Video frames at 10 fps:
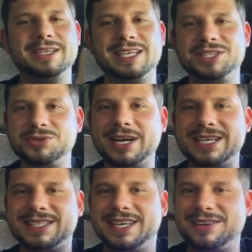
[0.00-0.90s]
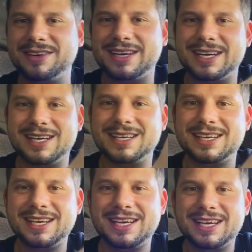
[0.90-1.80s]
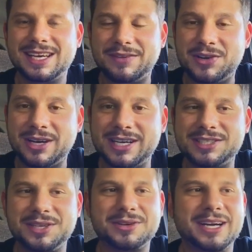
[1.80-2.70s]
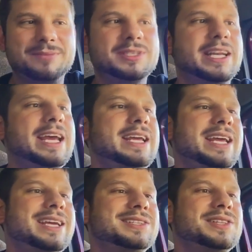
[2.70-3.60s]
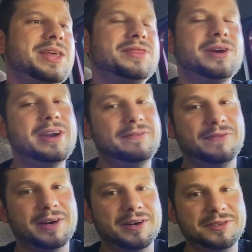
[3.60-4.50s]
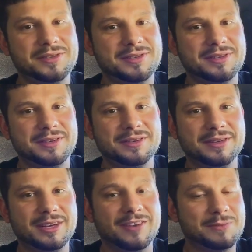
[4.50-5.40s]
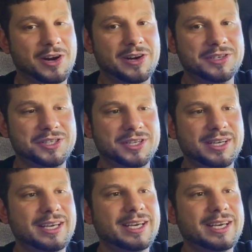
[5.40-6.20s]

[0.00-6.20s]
did you guys hear, if you're on Instagram, today is the 31st of March,